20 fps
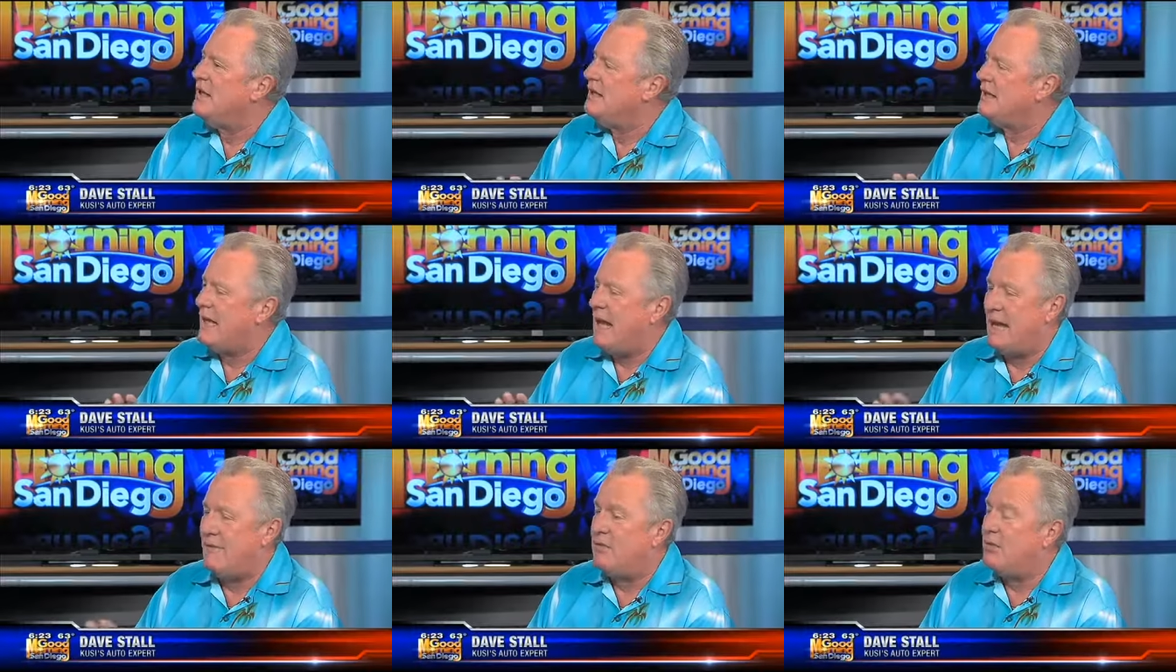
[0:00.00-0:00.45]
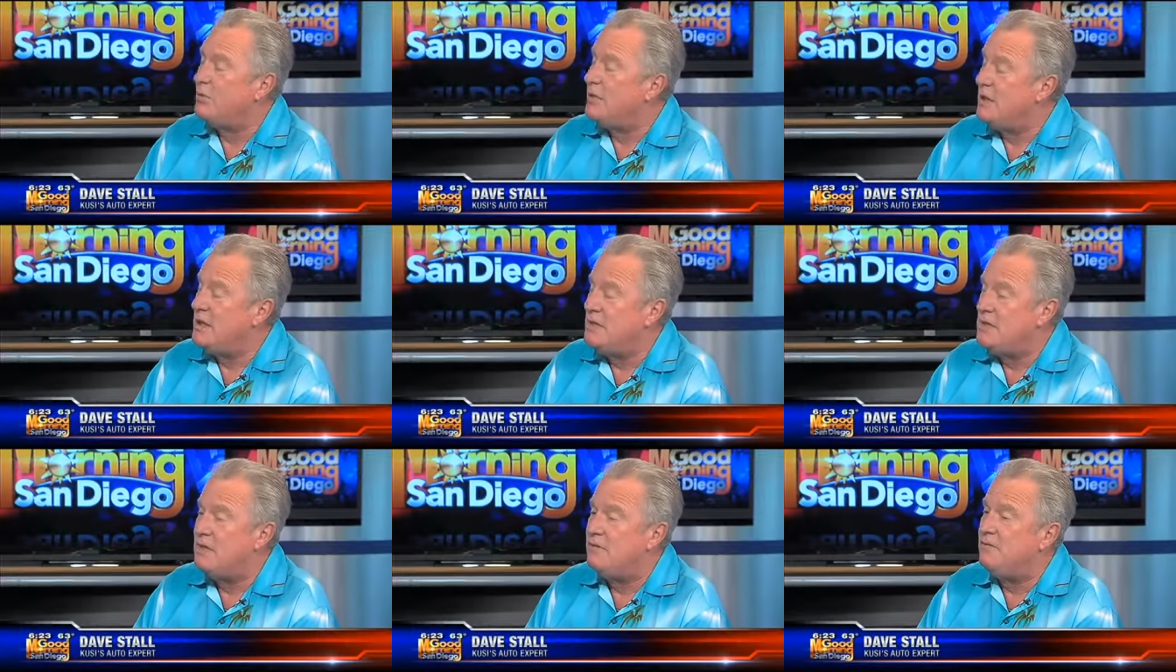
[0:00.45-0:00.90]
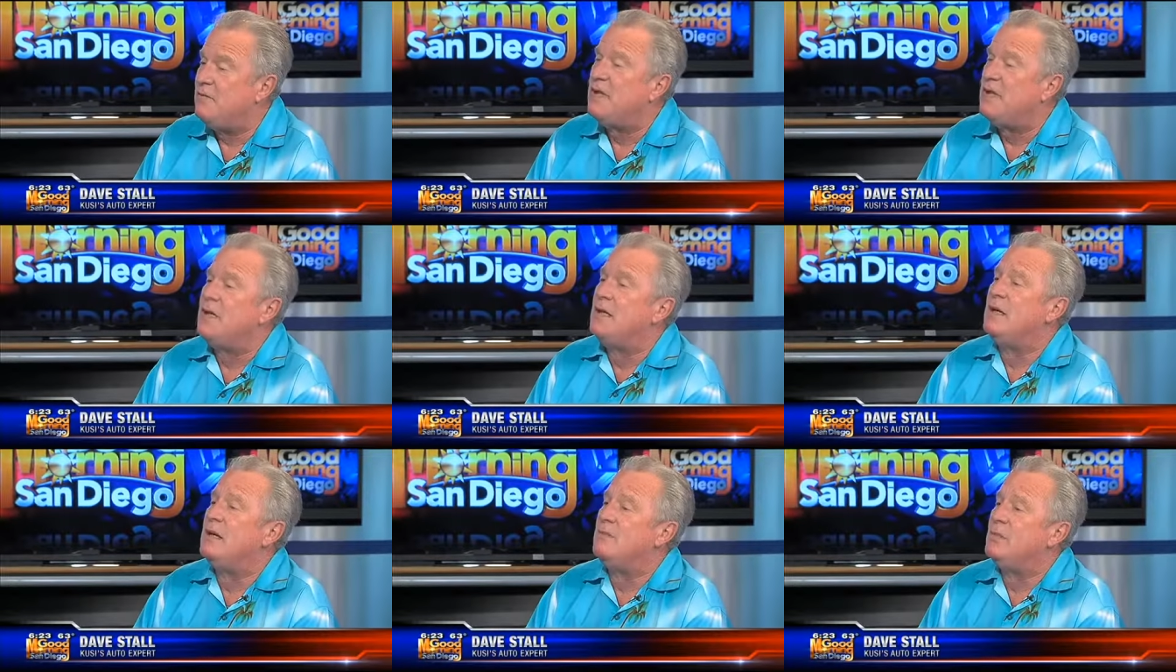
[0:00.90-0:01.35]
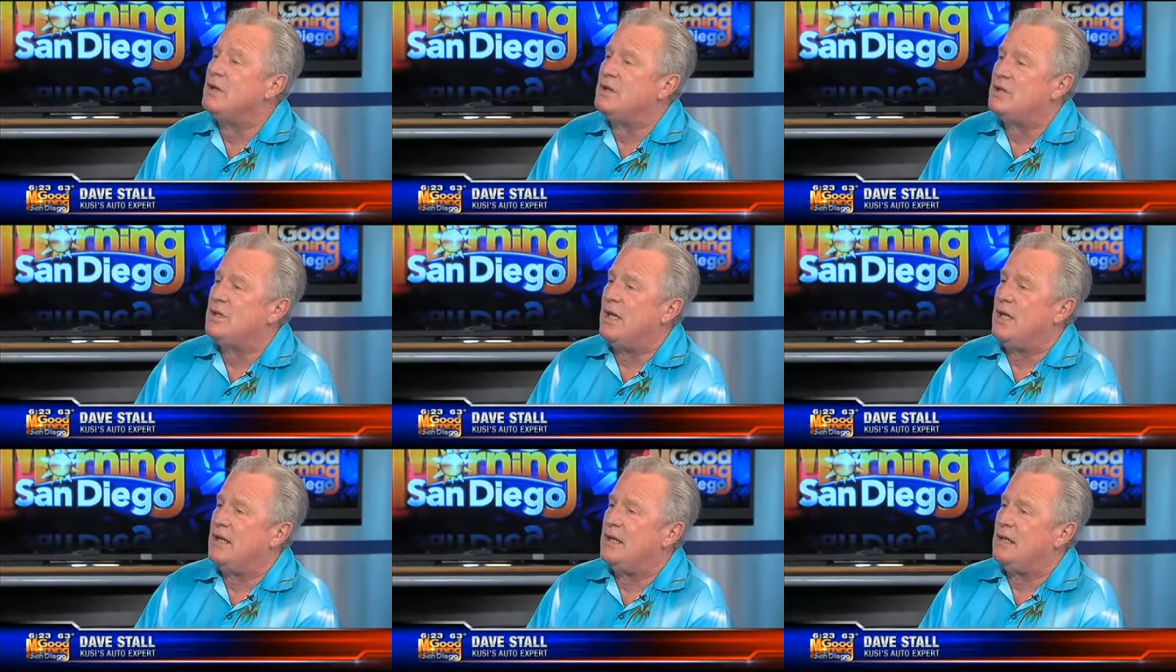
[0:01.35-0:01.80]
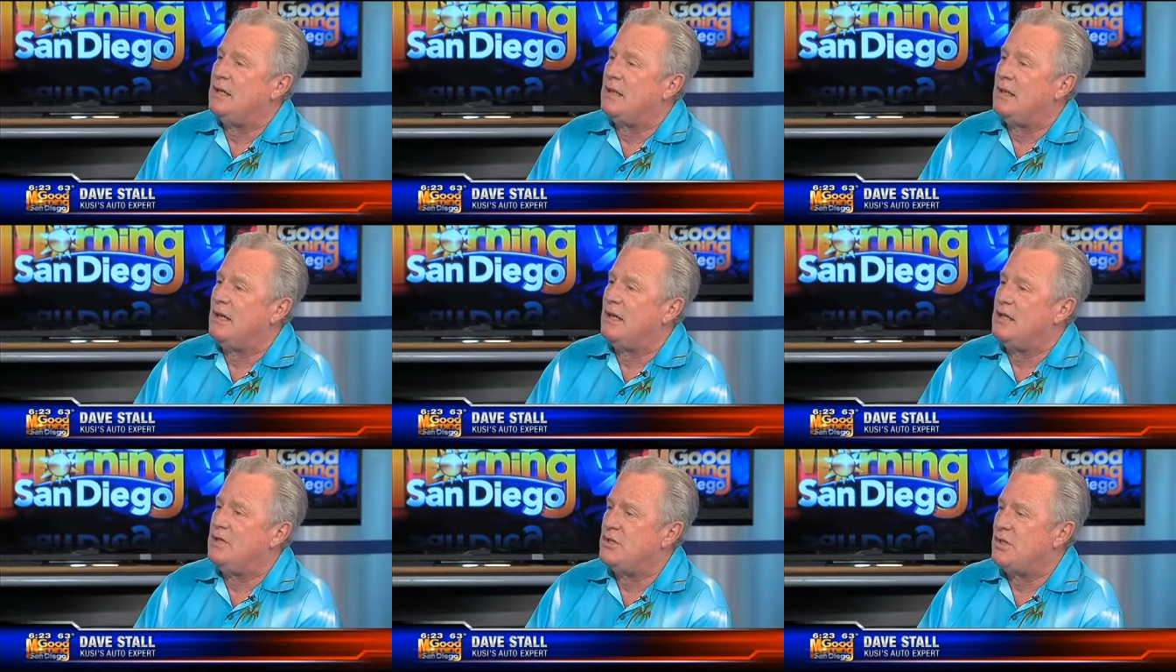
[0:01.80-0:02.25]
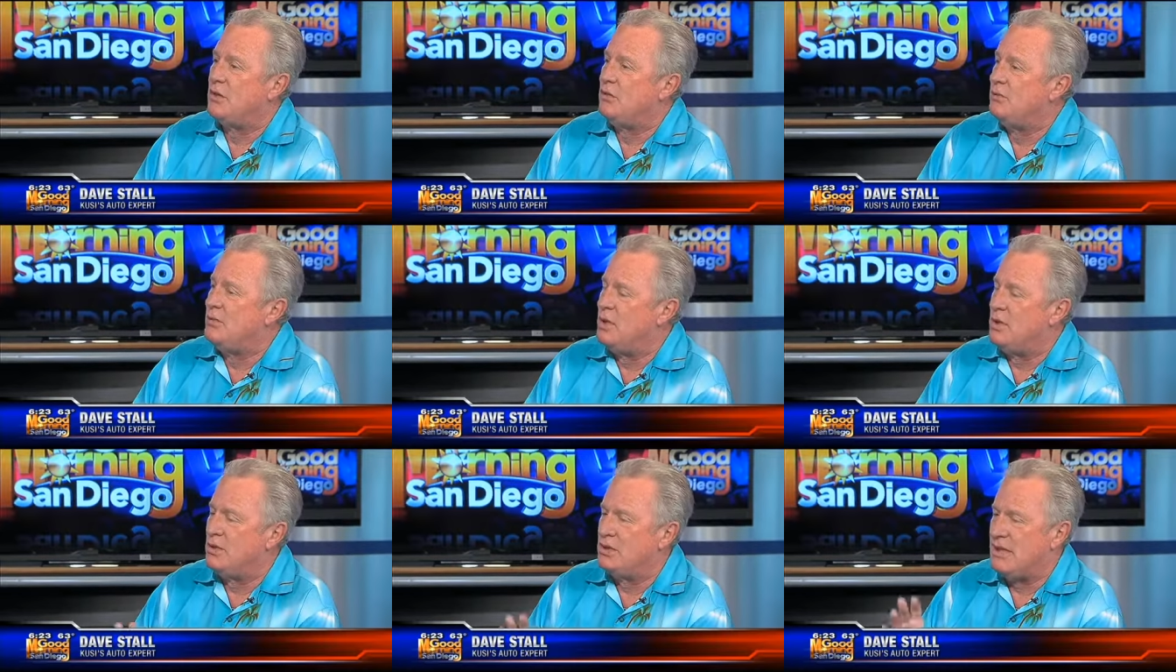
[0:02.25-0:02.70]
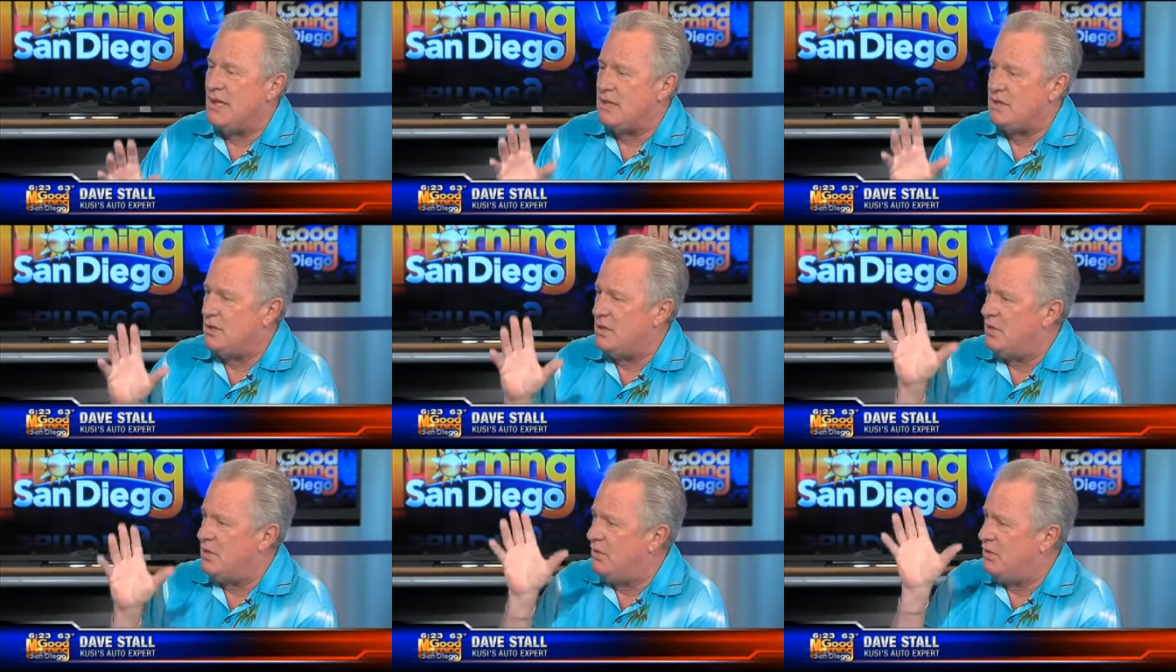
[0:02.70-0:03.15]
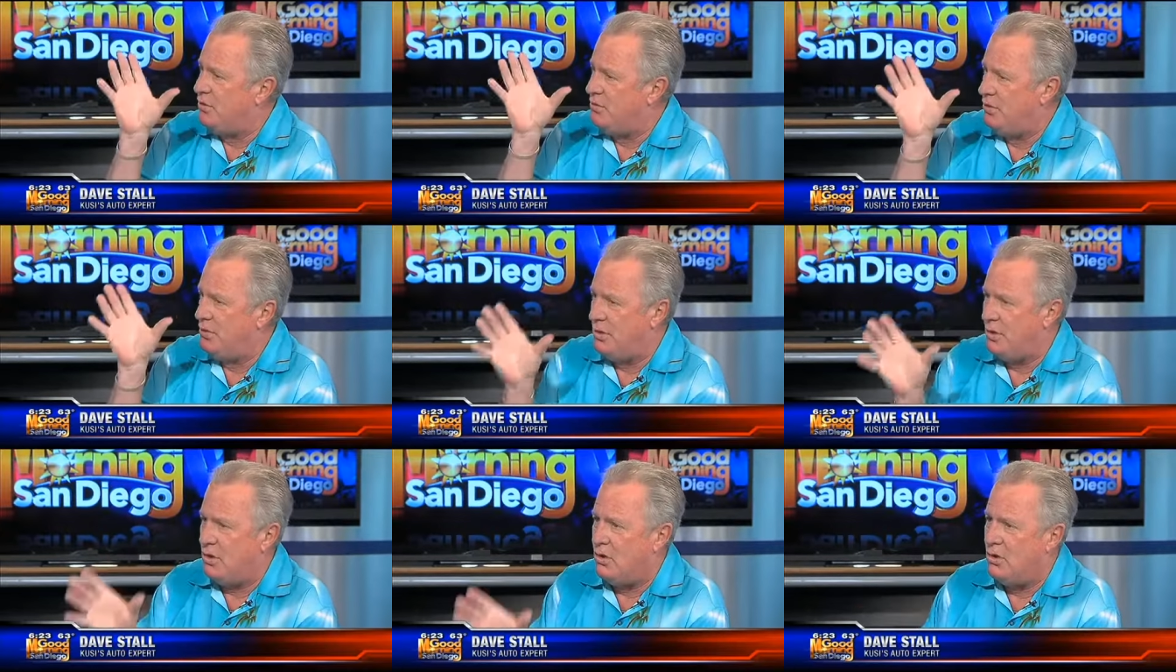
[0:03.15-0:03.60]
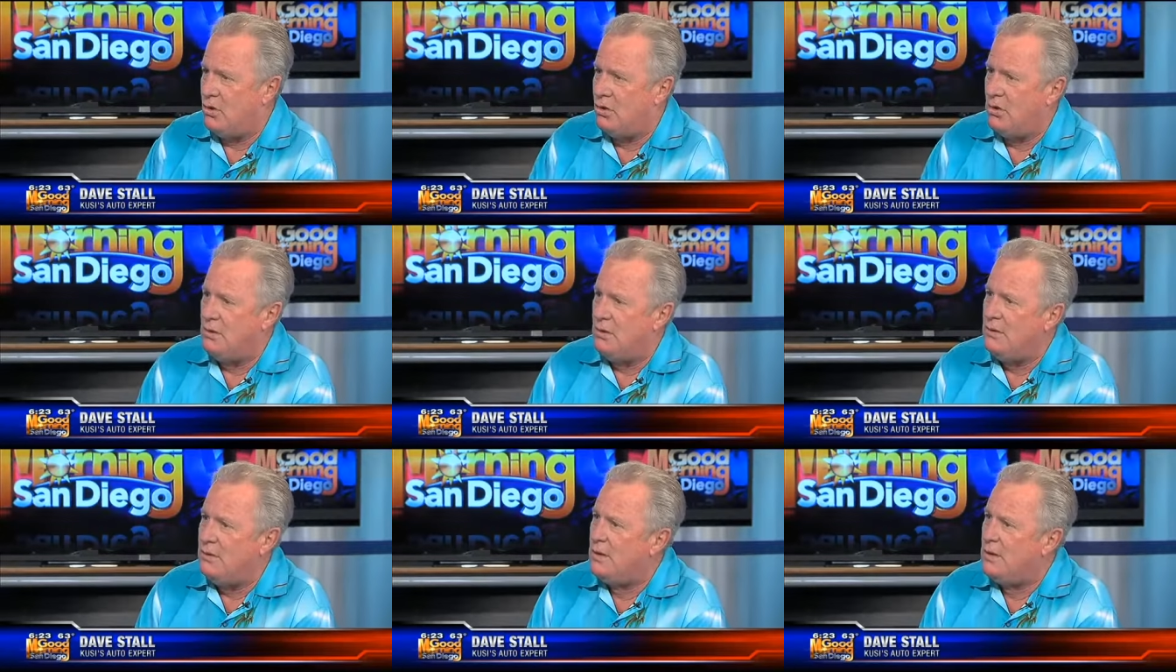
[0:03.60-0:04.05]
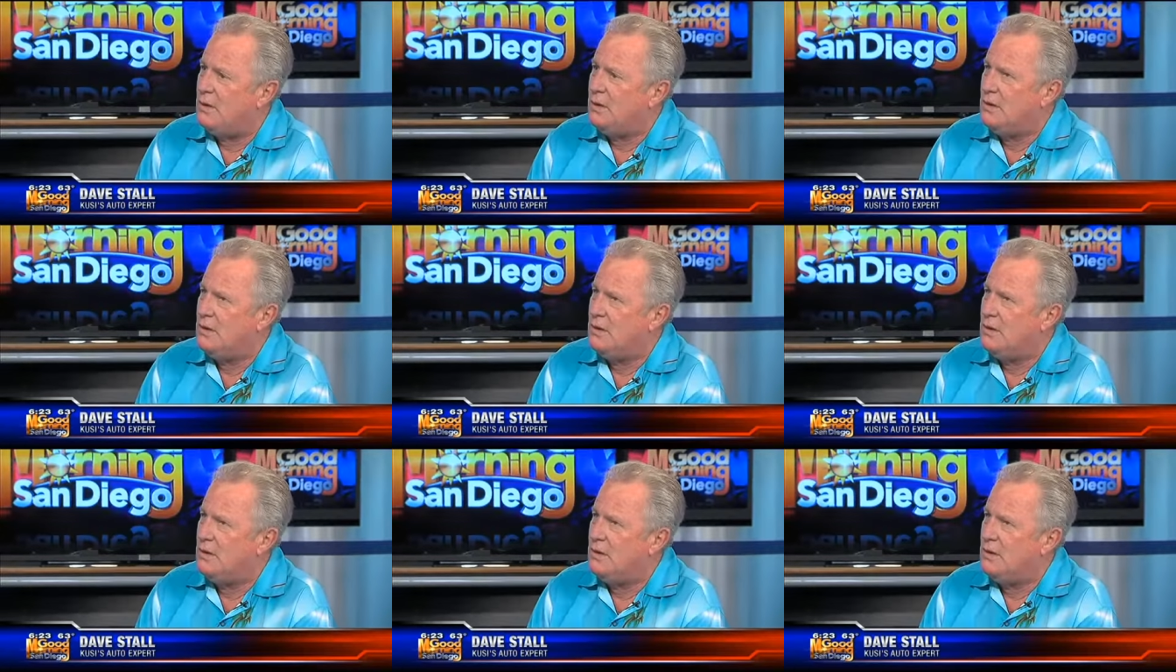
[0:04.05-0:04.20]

They haven't released the VIN numbers yet. Mm-hmm. Okay, General Motors has to go through their whole